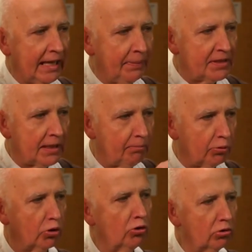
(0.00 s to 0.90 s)
in the temple
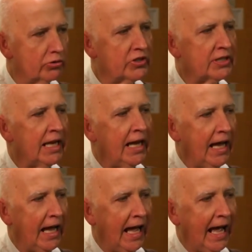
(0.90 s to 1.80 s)
courts
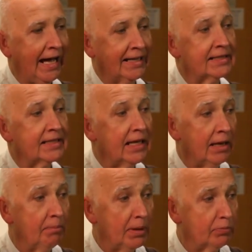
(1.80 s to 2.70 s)
uh, and
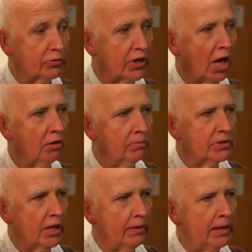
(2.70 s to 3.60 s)
in people's homes,
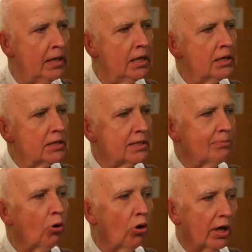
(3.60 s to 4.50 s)
so in
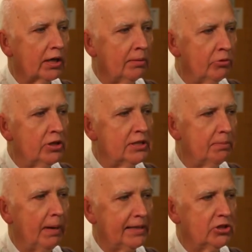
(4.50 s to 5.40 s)
smaller community
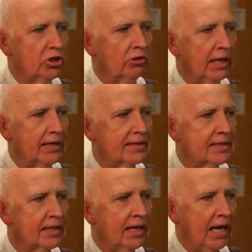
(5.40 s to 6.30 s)
based units.